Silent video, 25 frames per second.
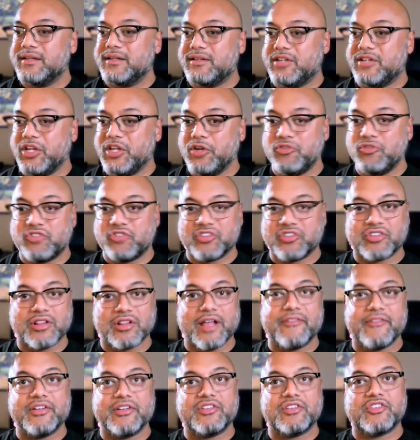do you just
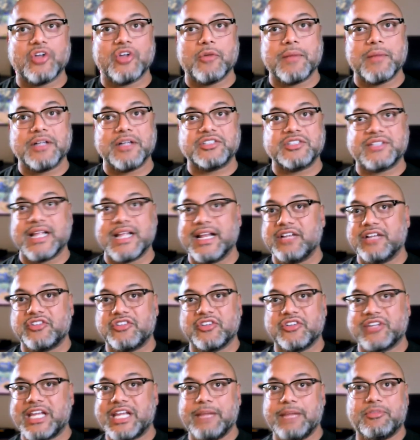love it so much that it
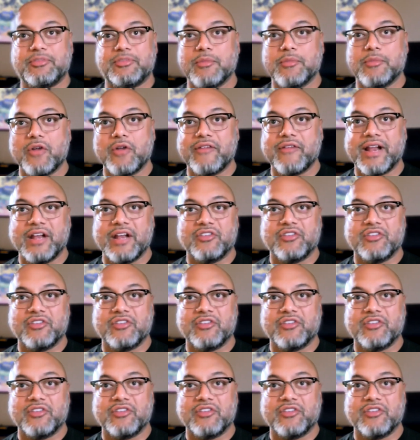just keeps you motivated